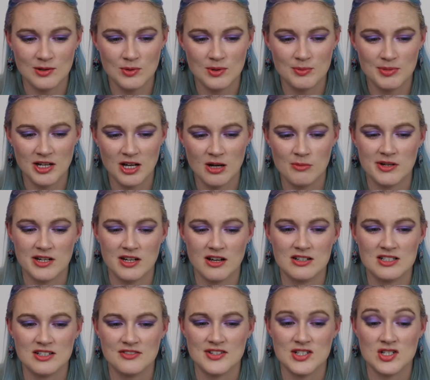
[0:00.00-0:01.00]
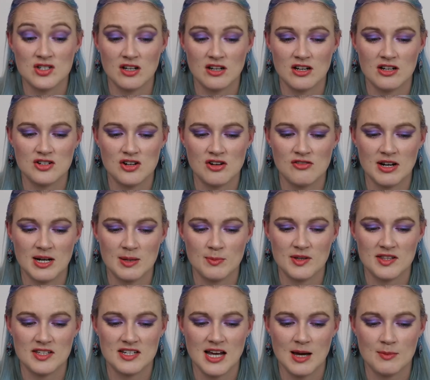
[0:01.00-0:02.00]
It will be coming out if it's not out already
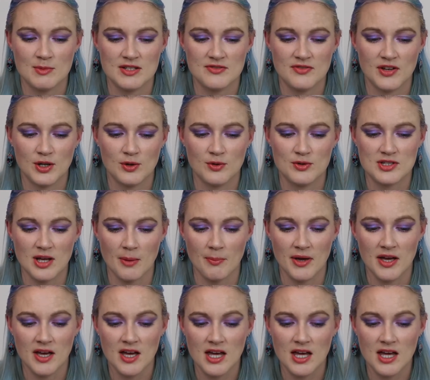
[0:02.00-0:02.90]
by the time this video goes up.